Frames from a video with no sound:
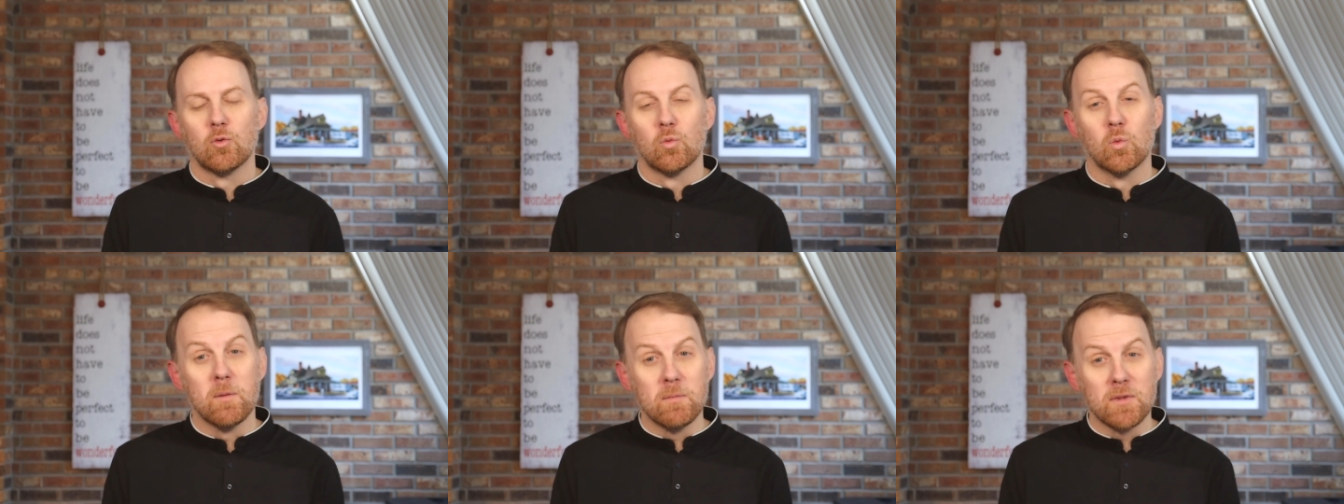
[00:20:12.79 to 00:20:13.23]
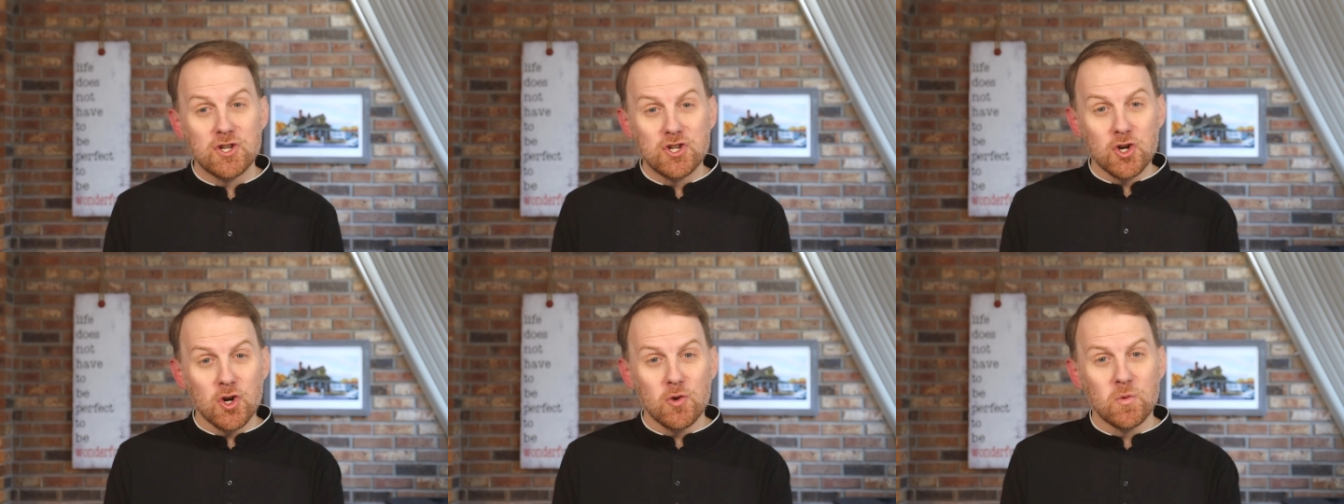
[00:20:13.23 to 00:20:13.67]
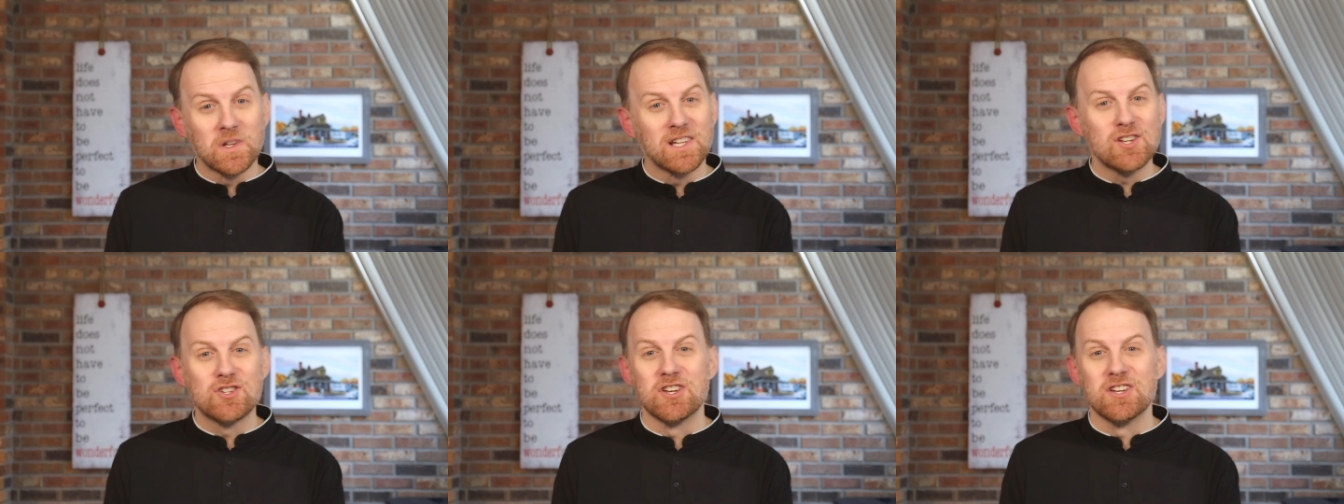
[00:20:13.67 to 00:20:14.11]
What mature
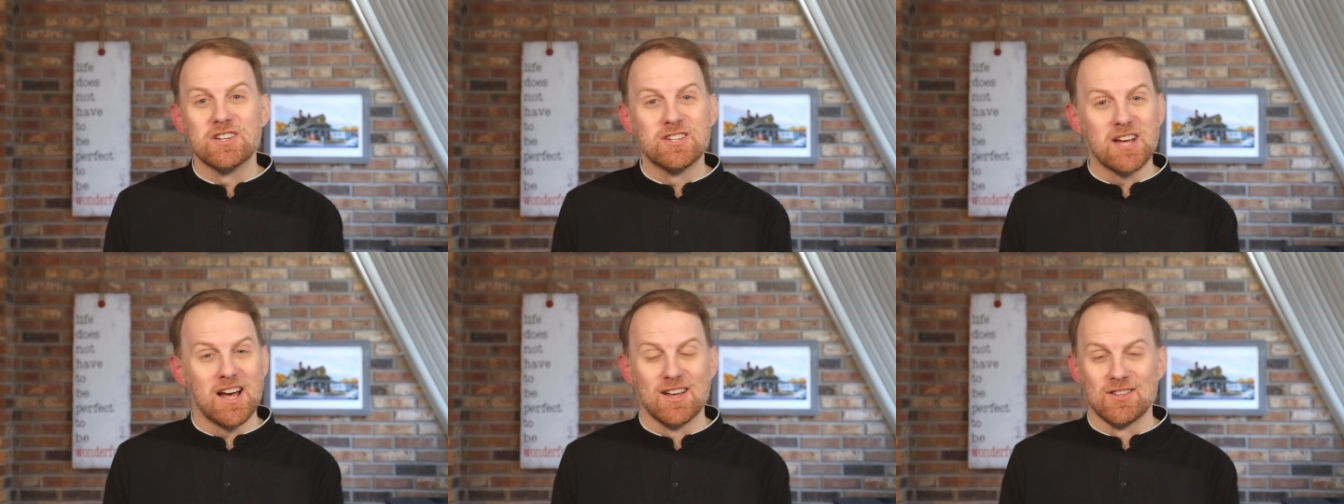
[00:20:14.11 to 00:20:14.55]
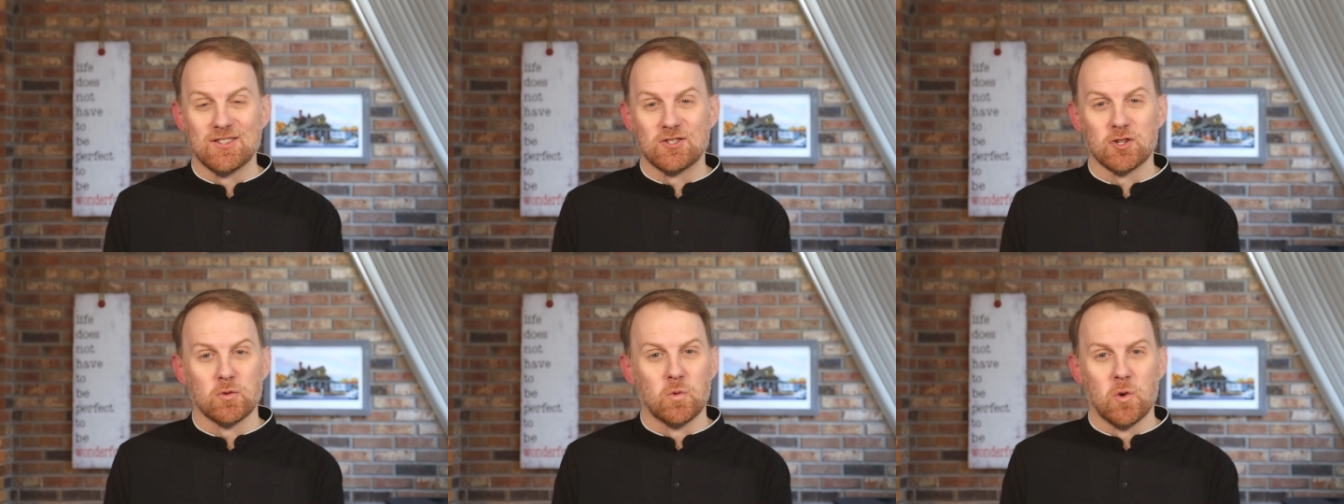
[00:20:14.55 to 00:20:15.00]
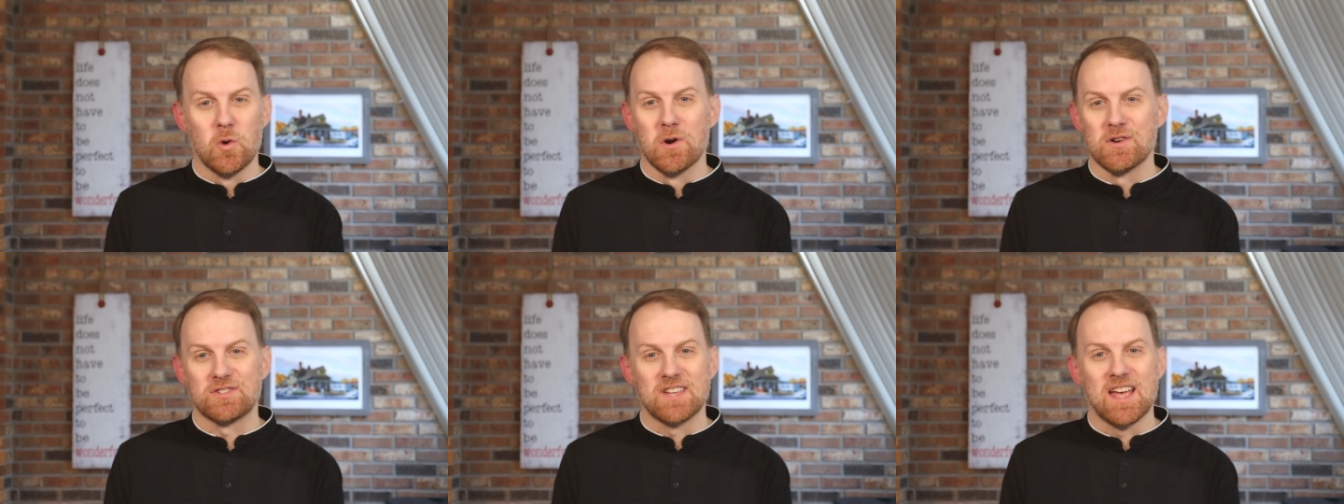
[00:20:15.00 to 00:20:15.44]
religion does,
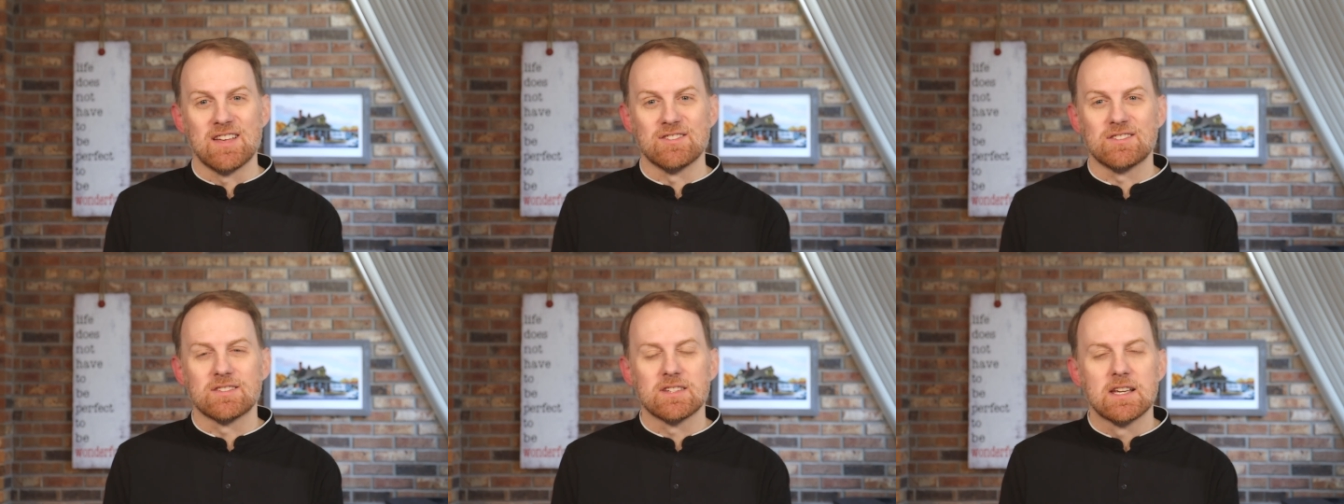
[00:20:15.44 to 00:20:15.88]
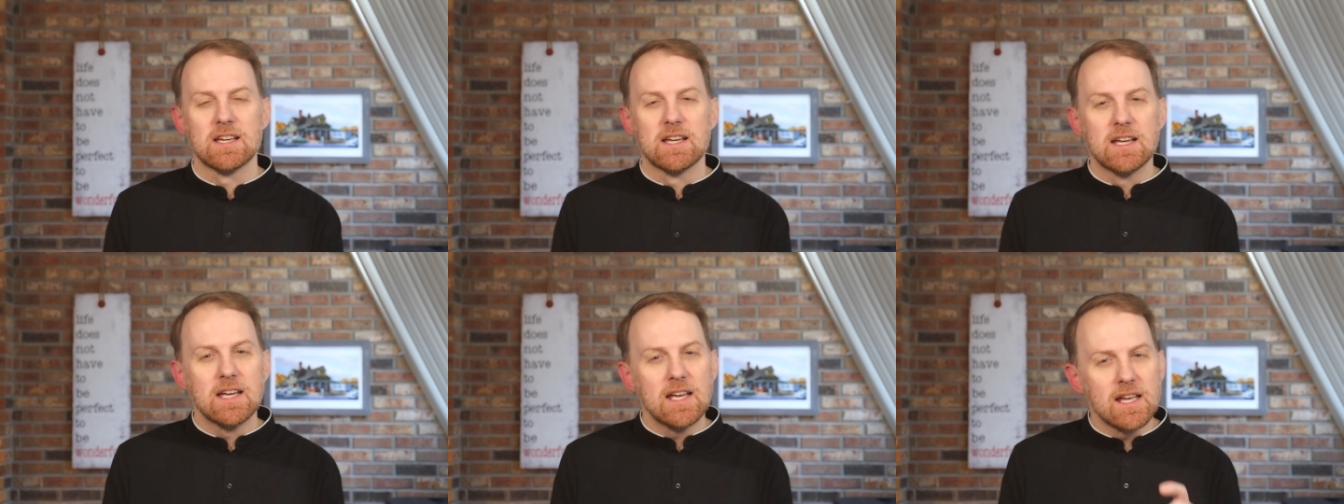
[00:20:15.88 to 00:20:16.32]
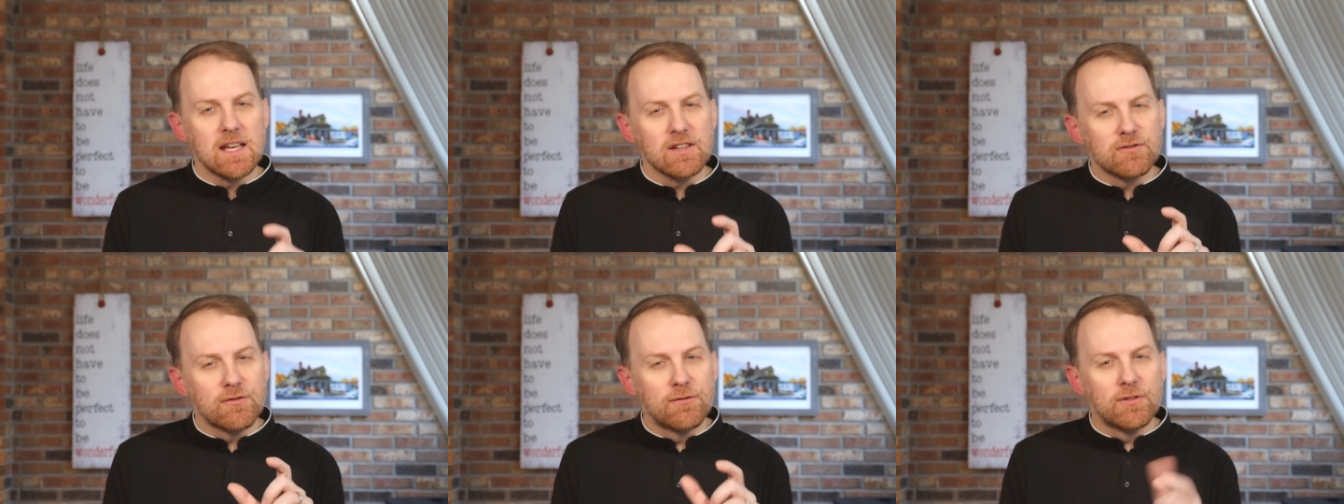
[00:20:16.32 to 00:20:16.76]
Rohr says,
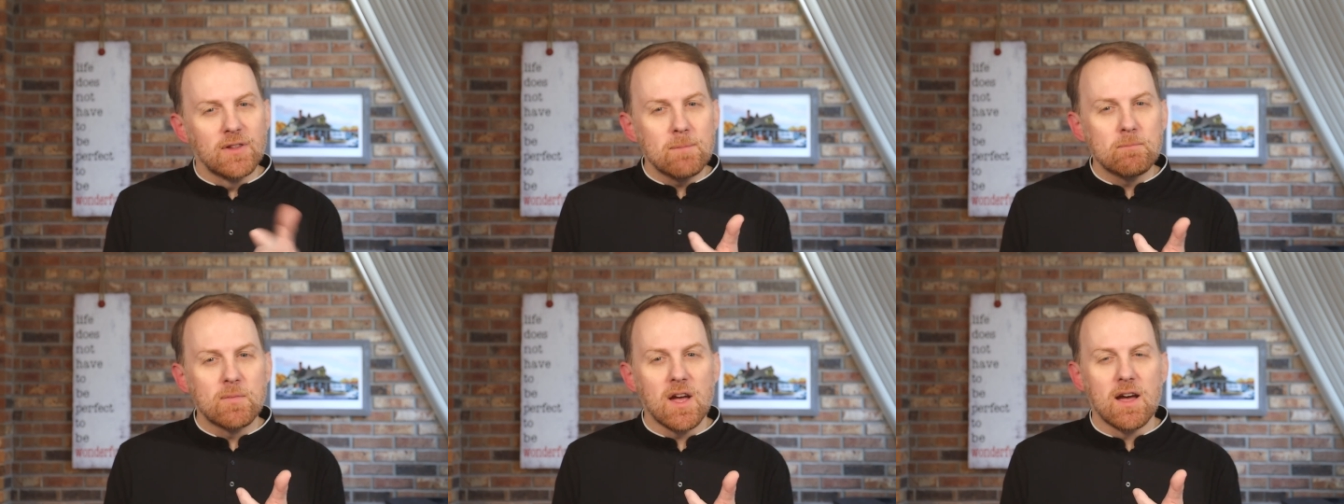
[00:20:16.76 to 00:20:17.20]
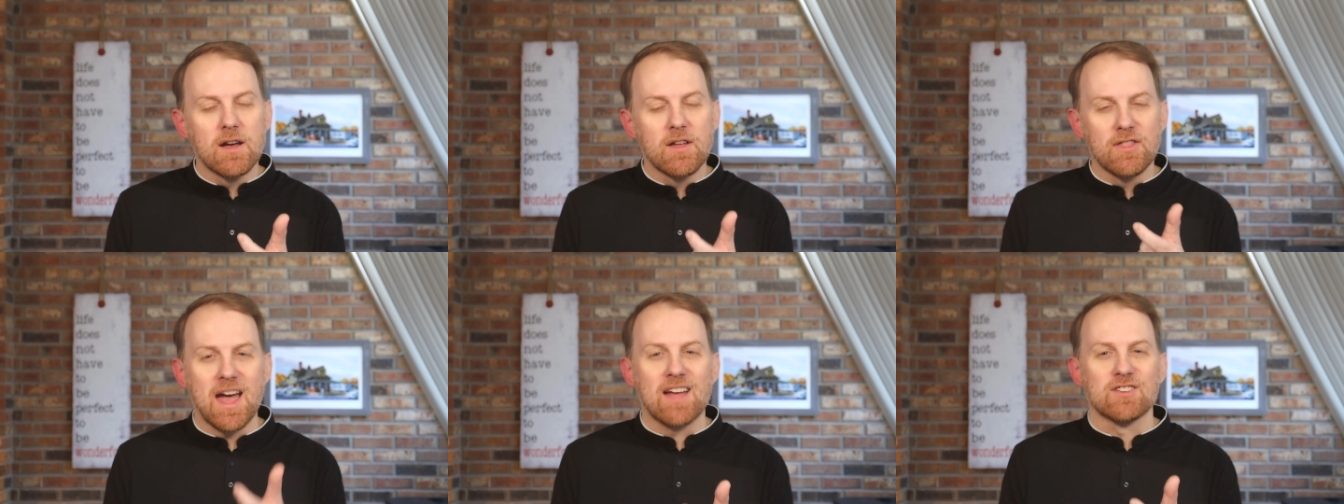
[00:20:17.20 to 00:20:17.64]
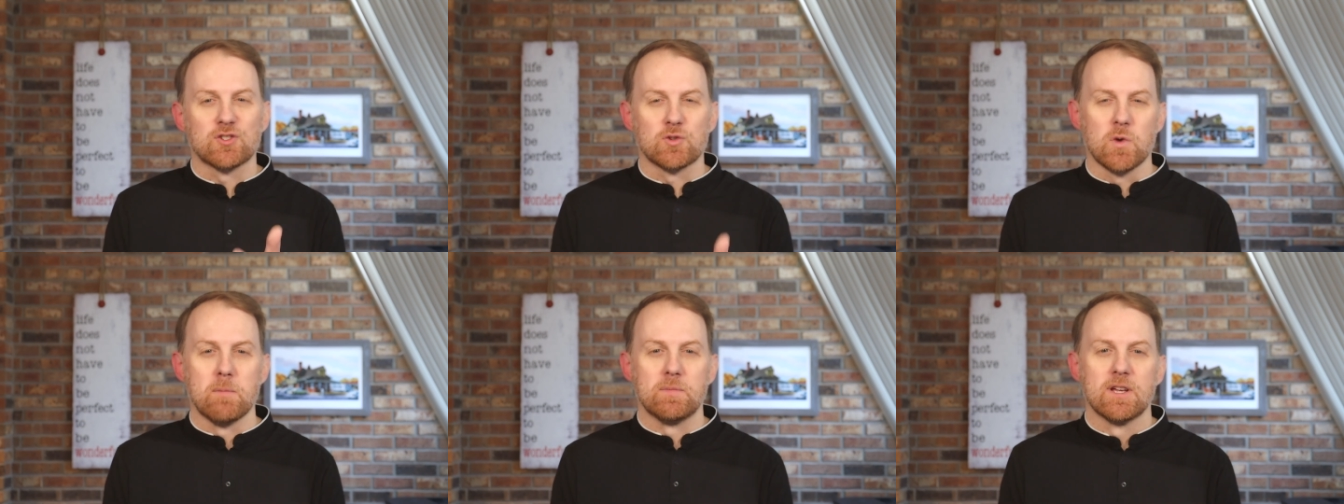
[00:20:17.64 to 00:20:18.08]
is flip that
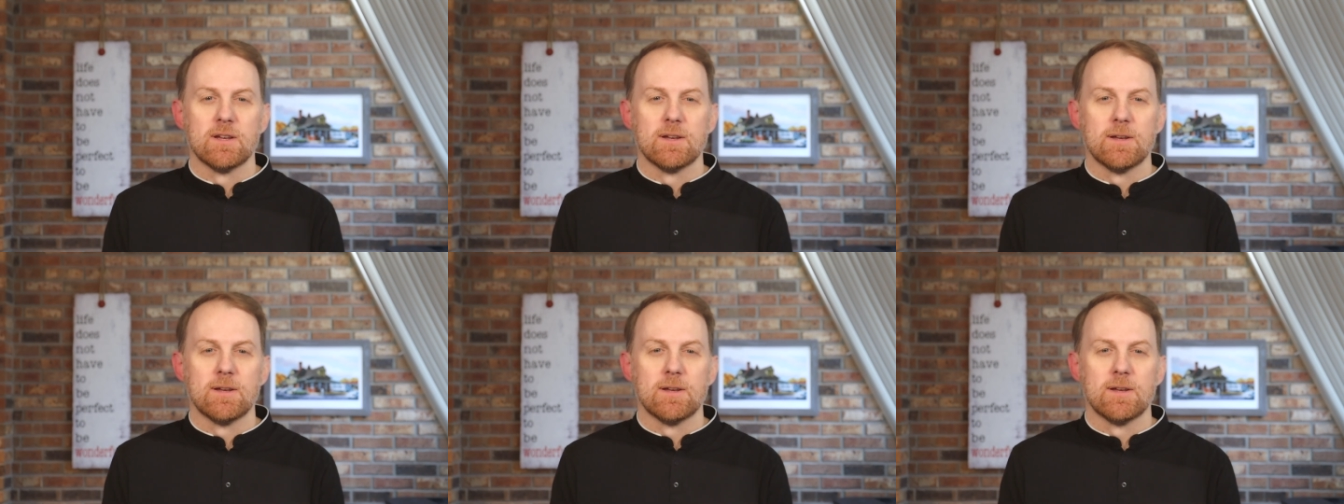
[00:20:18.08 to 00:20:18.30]
script.